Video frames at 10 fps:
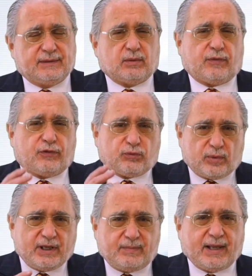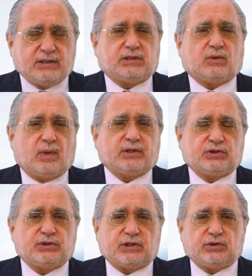There are three basic
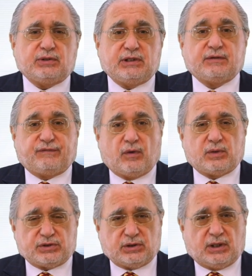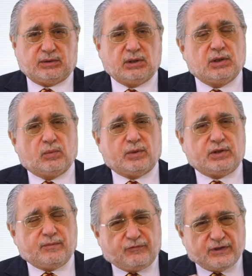questions that you need to focus on when
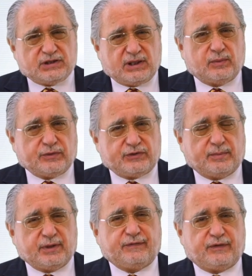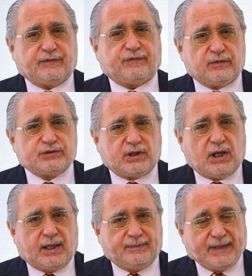you're visiting with somebody for the first
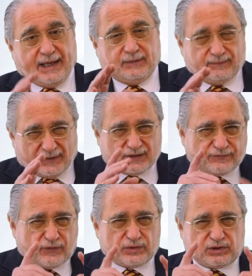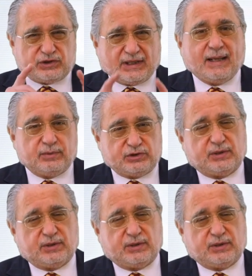time. Now, let's first establish